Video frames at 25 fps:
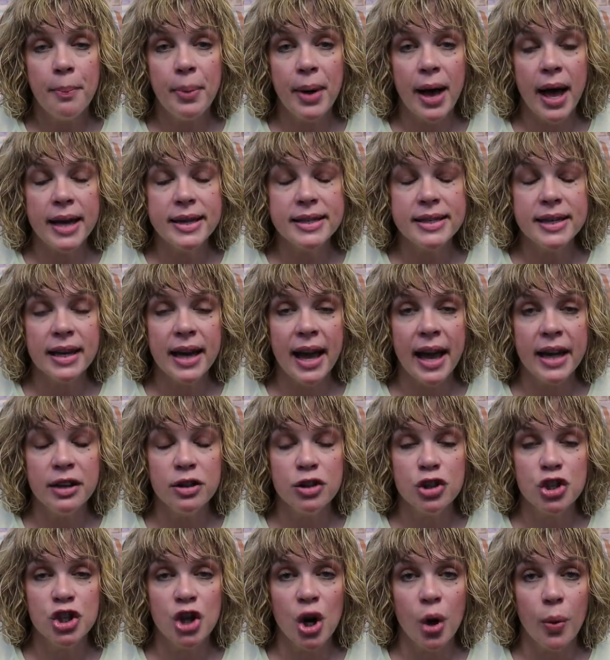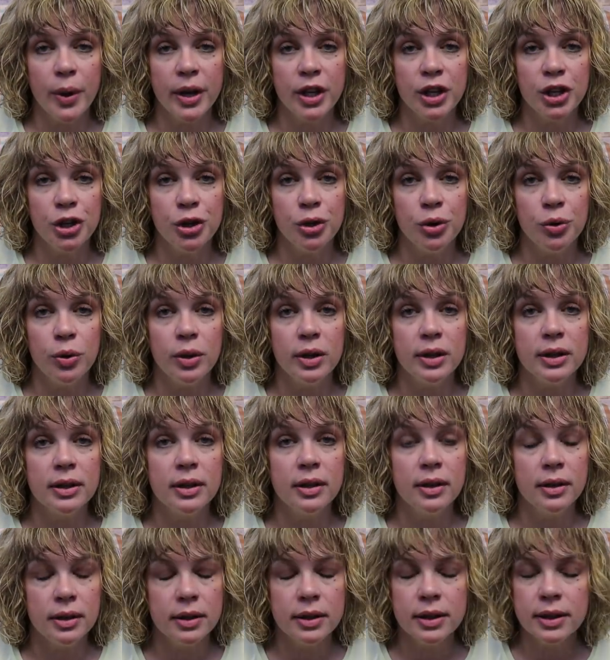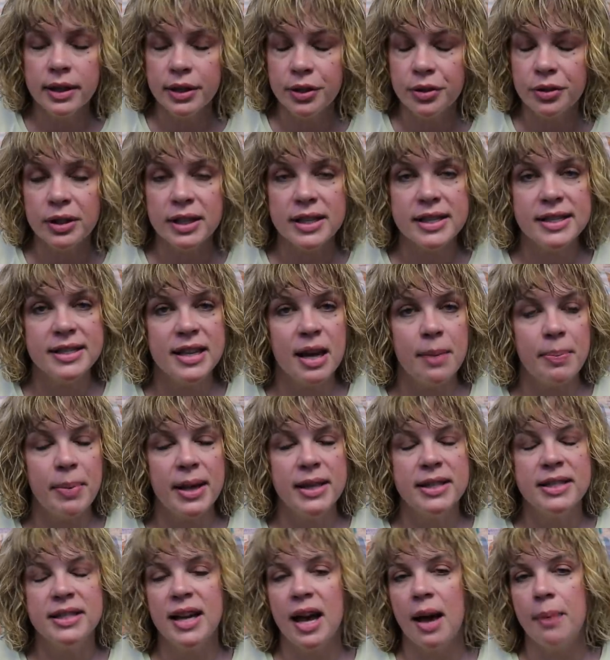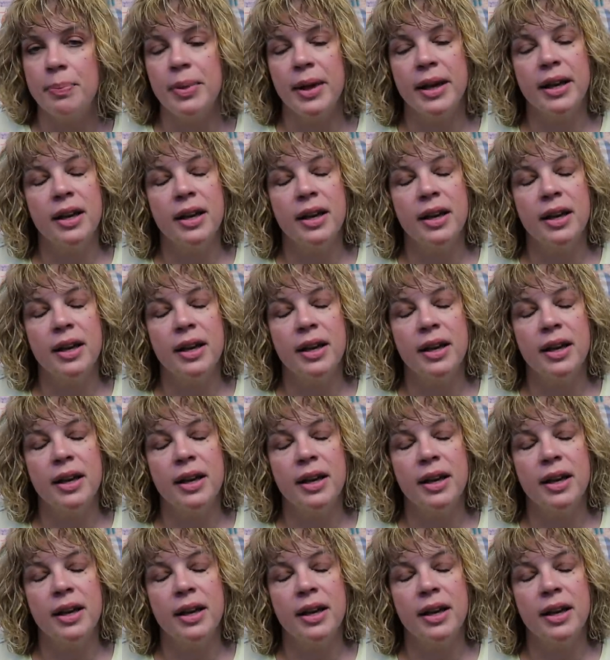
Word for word: but kind of showing you literally step by step,